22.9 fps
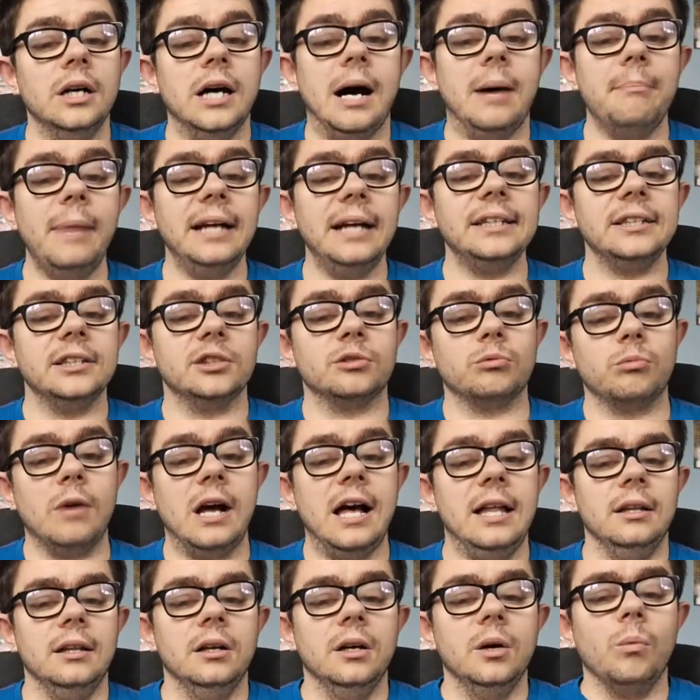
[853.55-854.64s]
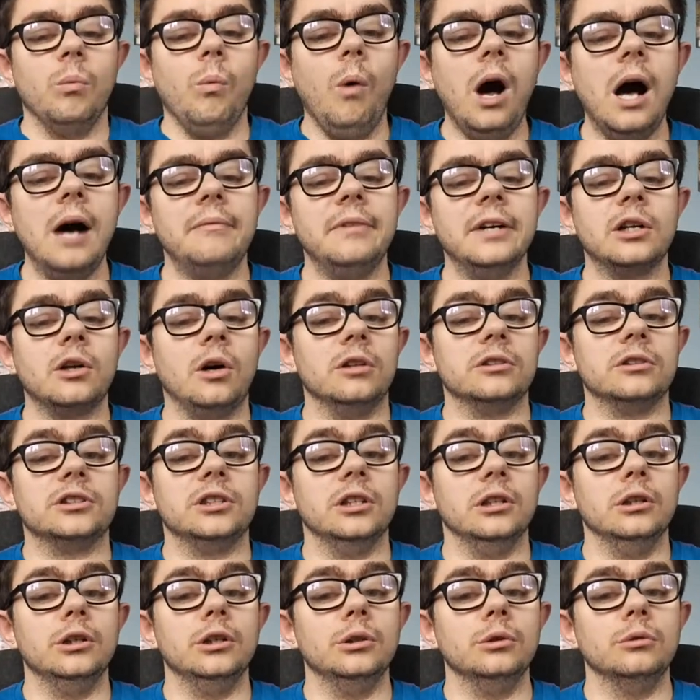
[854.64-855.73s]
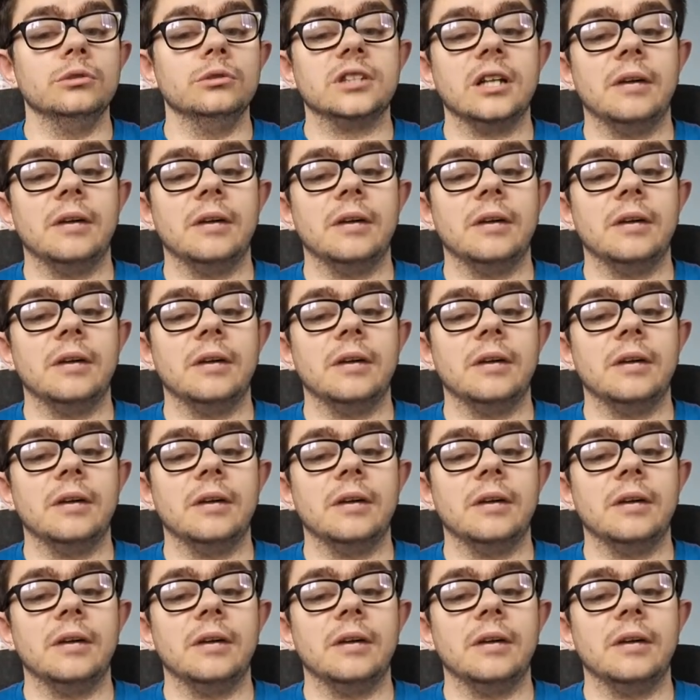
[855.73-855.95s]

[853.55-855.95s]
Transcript: I might as well. What have I got to lose?